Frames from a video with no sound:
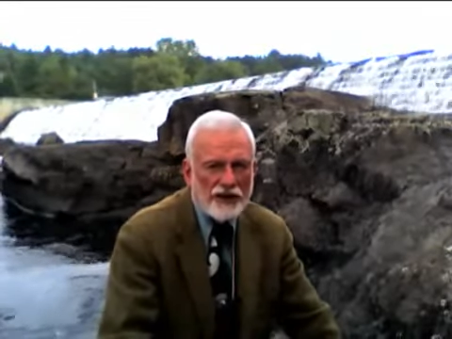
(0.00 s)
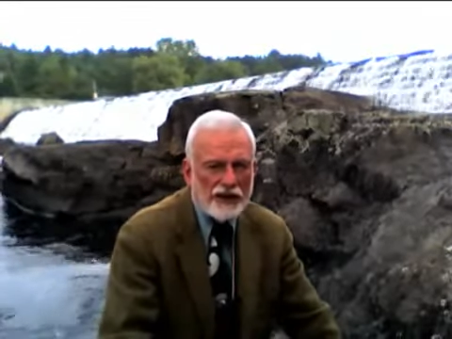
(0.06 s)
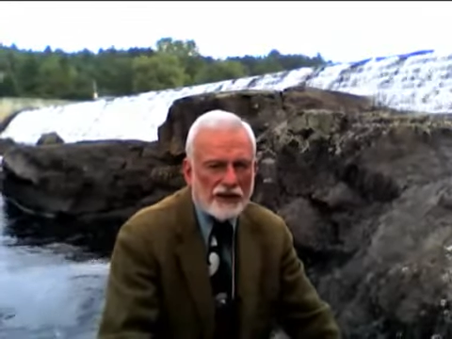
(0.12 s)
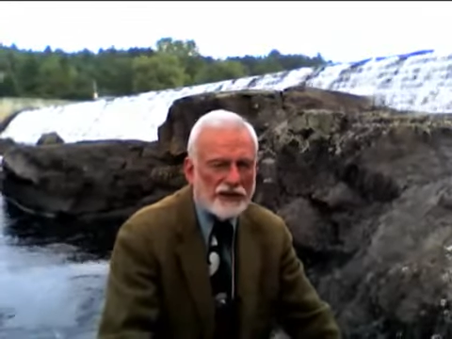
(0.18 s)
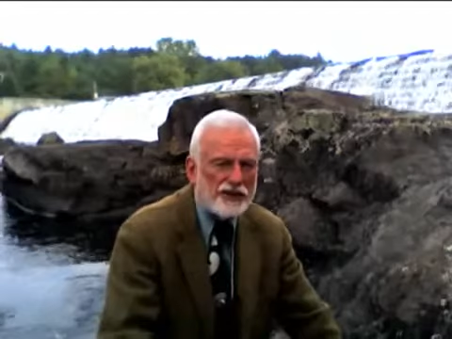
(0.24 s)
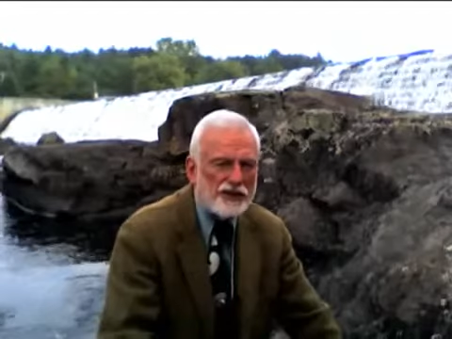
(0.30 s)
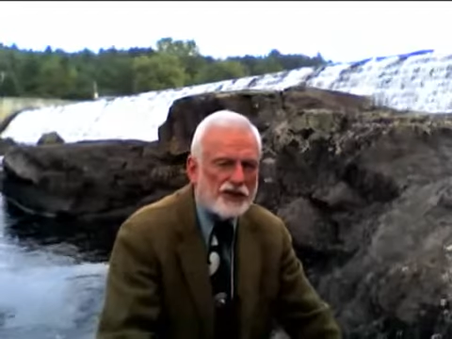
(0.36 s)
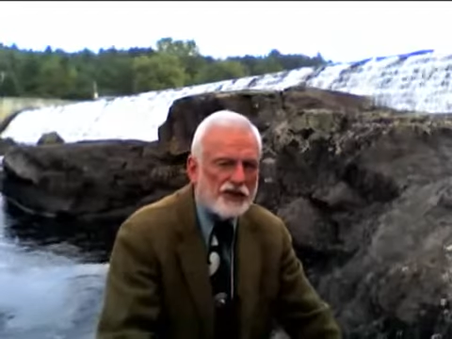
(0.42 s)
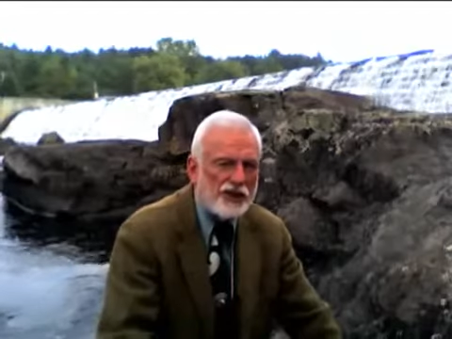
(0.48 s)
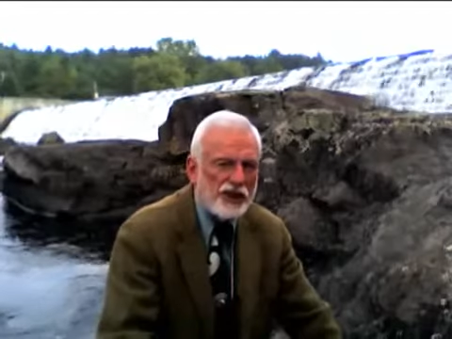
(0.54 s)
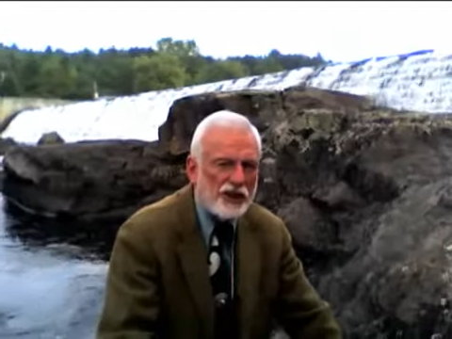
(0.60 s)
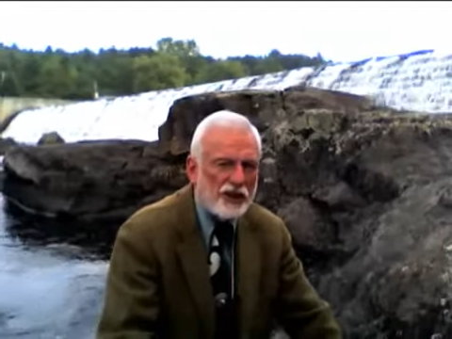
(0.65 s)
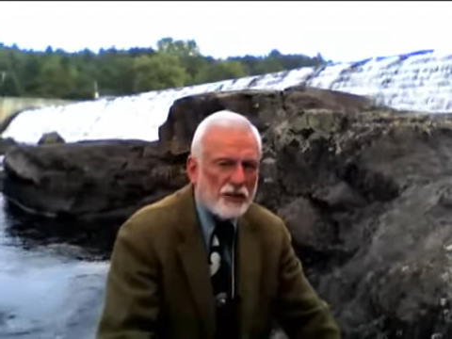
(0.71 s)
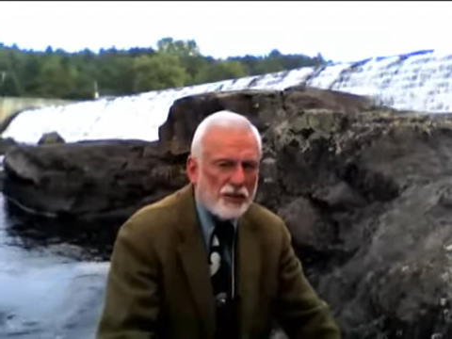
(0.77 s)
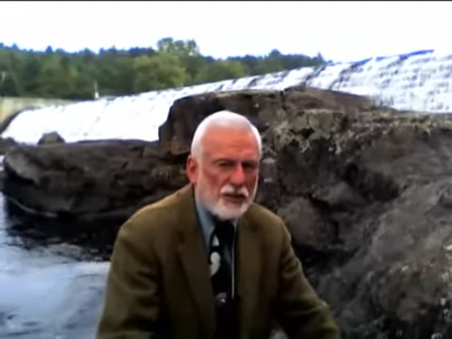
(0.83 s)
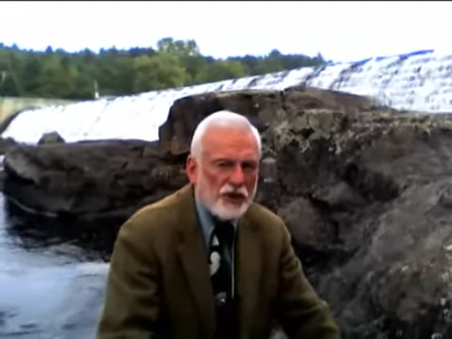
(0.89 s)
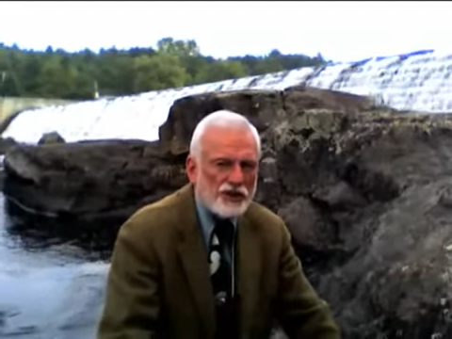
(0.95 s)
that this is a
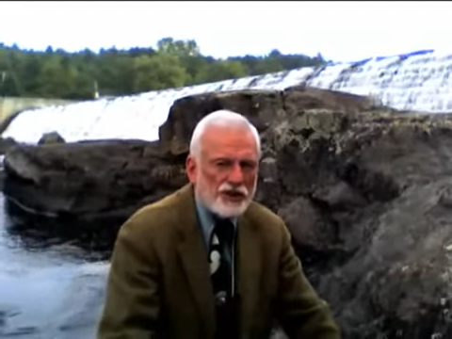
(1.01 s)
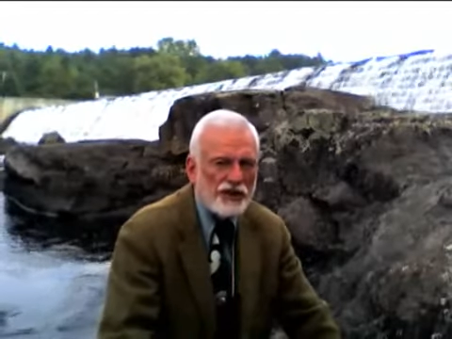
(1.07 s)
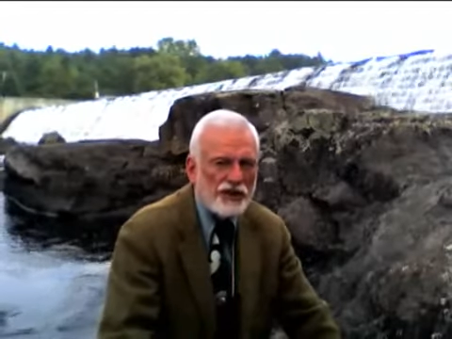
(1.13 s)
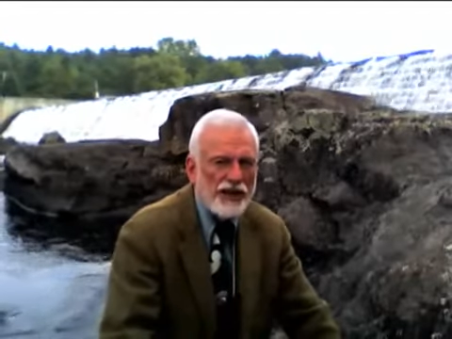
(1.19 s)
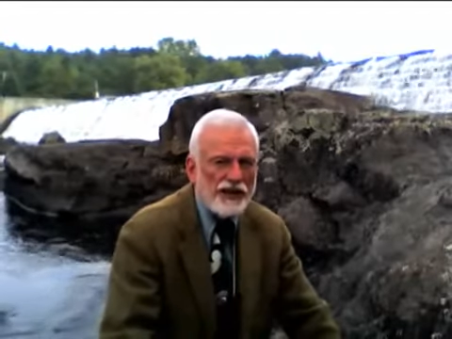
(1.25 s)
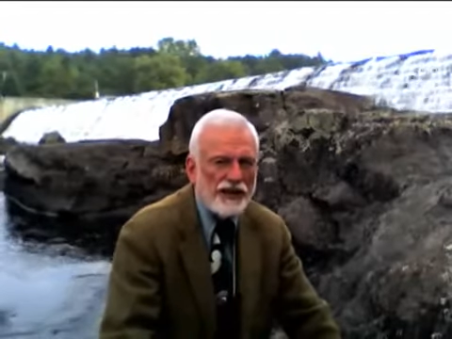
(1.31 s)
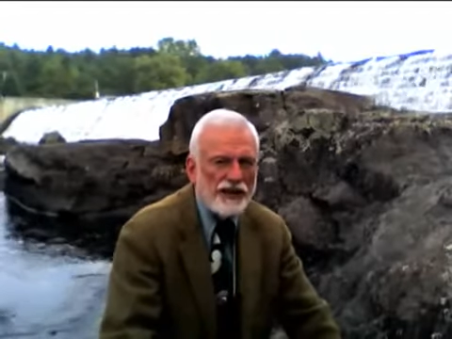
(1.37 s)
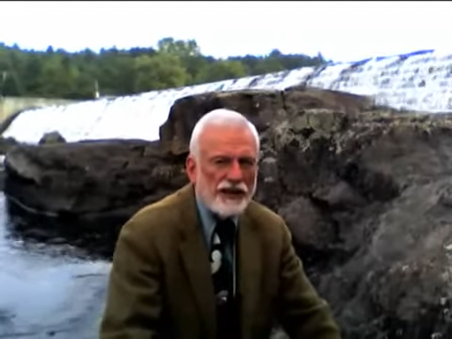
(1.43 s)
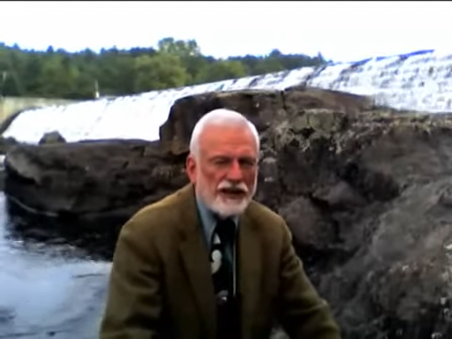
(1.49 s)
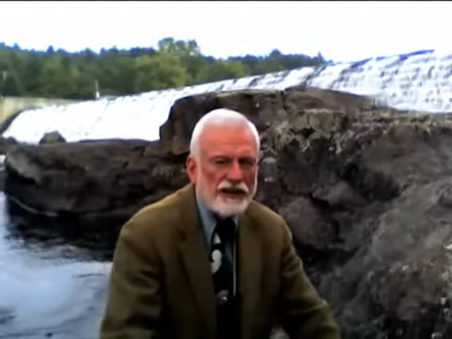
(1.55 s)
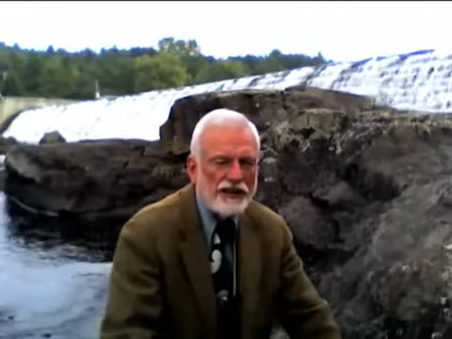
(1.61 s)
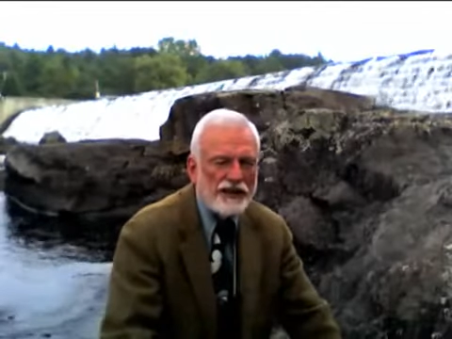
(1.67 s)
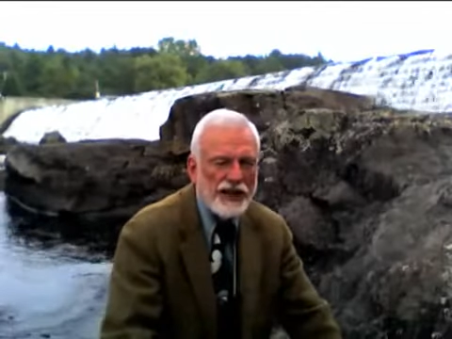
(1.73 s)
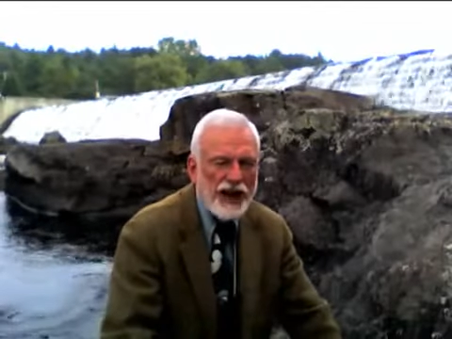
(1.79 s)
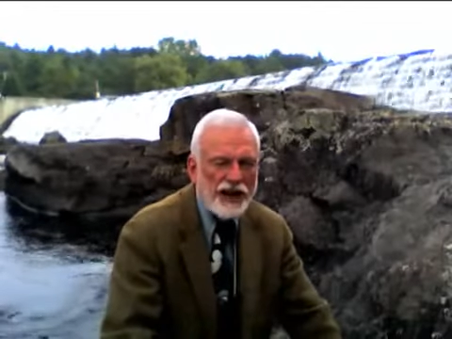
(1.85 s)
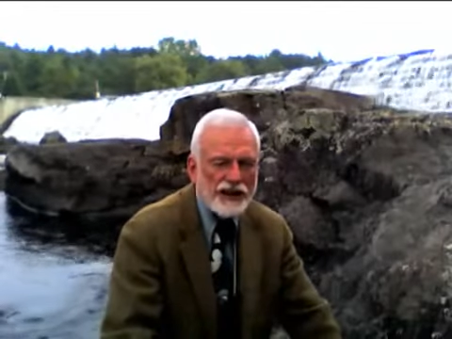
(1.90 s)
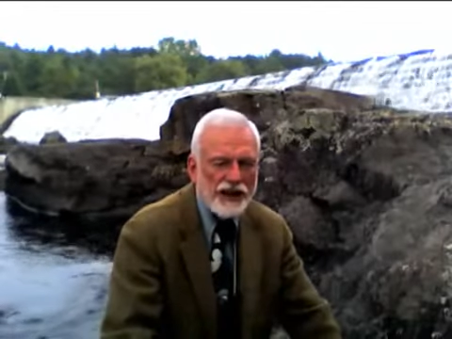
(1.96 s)
commercial entity,
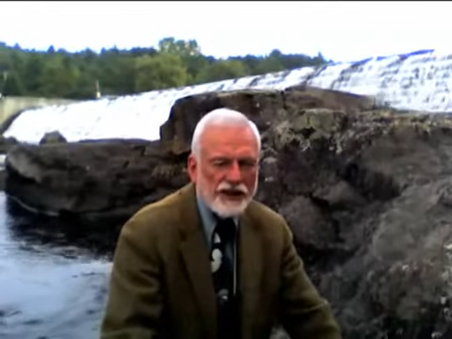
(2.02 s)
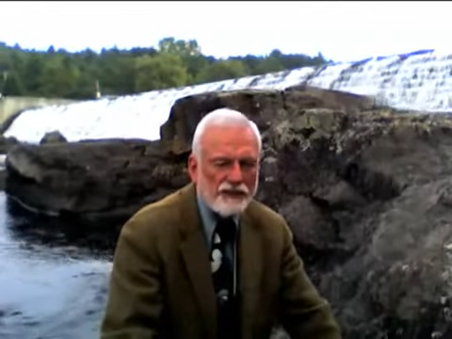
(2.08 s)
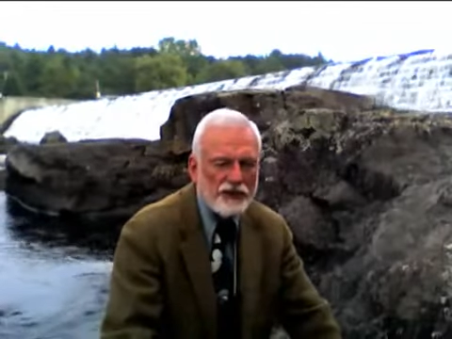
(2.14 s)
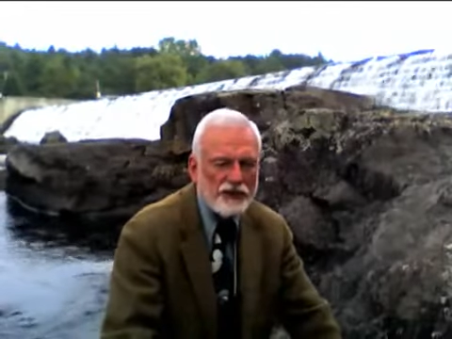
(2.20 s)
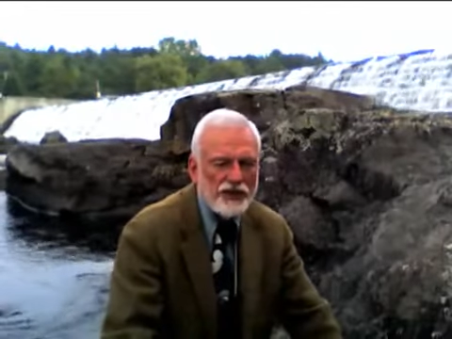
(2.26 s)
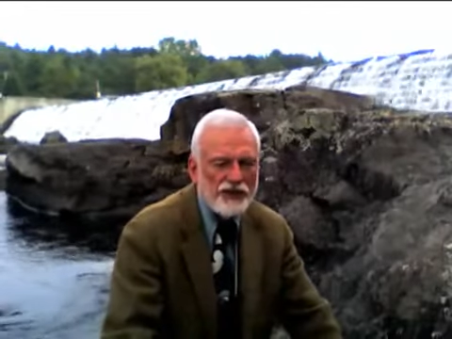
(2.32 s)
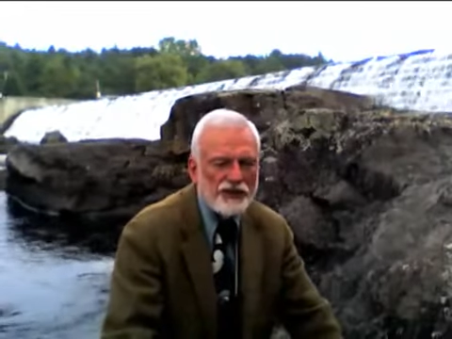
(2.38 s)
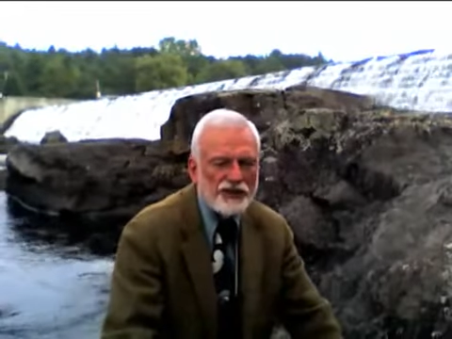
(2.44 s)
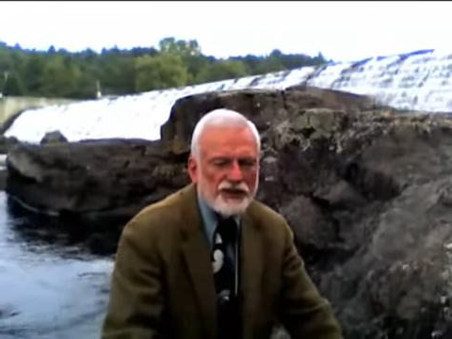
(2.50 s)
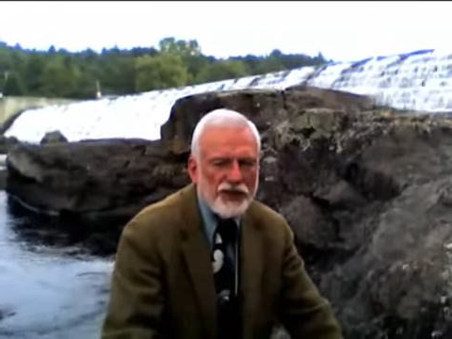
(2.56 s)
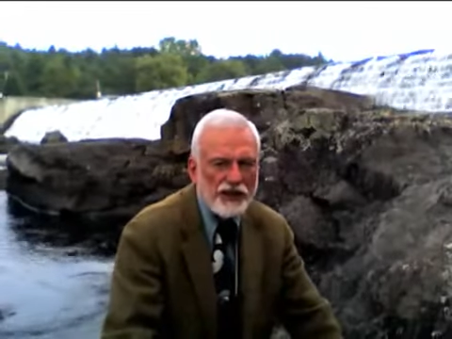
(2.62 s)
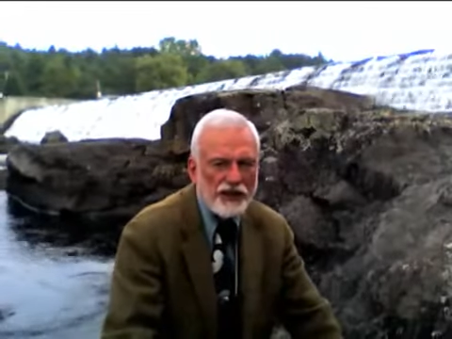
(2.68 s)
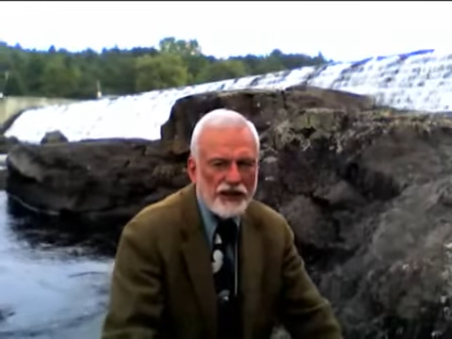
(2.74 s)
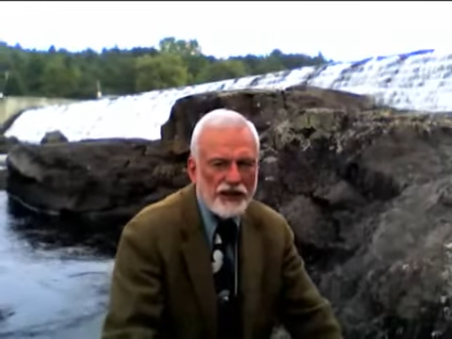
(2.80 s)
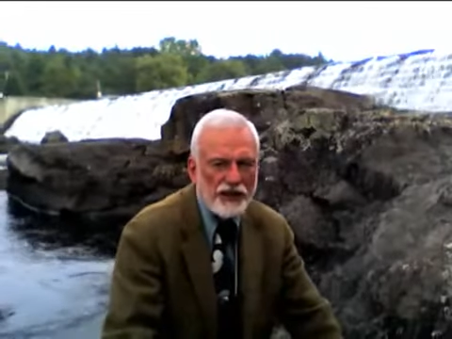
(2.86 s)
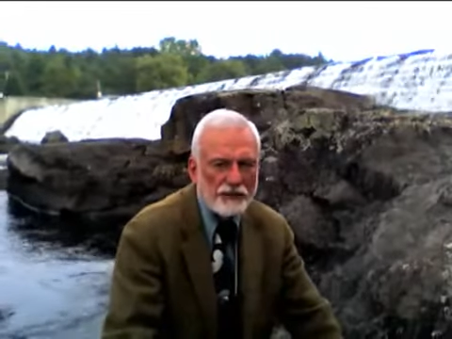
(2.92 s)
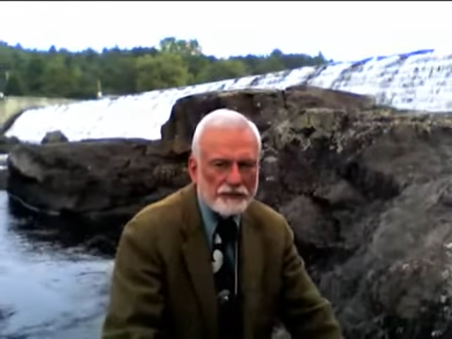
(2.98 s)
not a religious
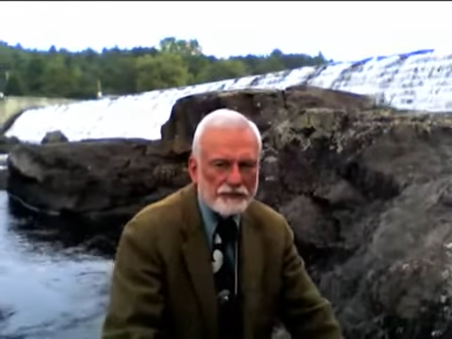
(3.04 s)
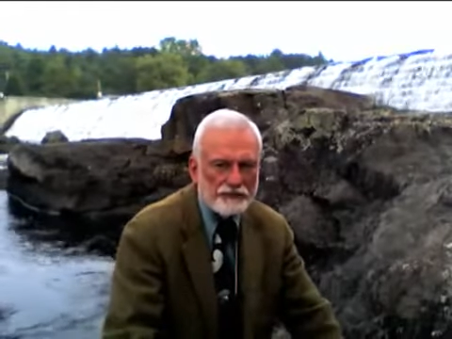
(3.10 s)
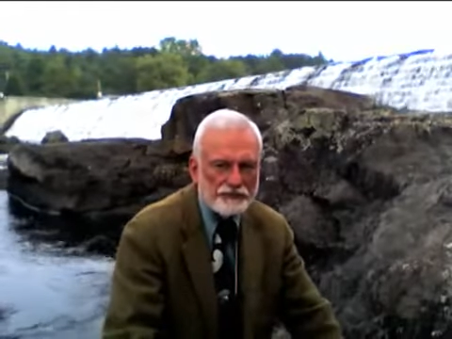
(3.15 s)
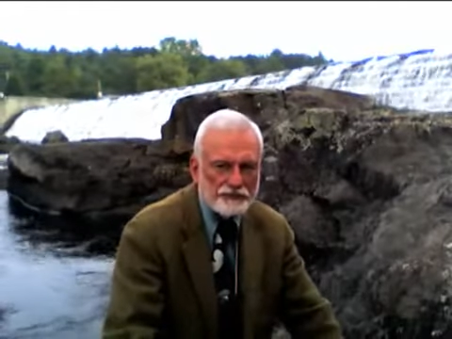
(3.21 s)
entity.